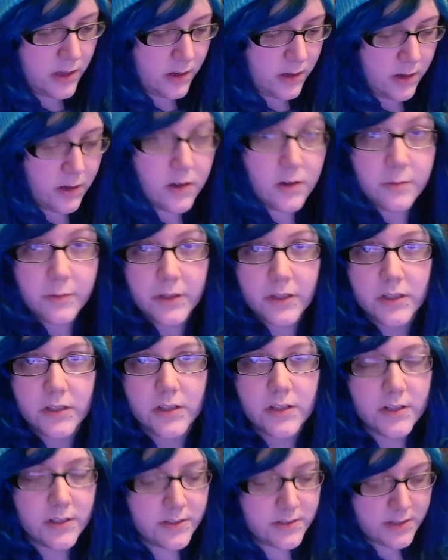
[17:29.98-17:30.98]
Oh my
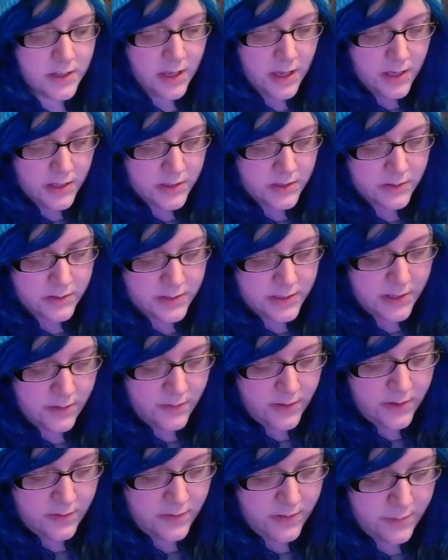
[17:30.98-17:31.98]
goodness. So
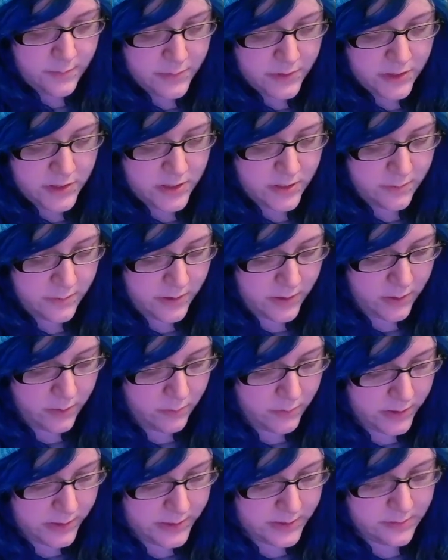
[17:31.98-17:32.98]
7 of them are shimmer and
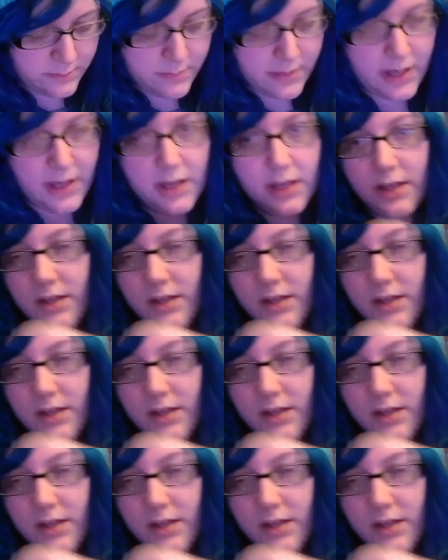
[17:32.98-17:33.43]
1 is matte,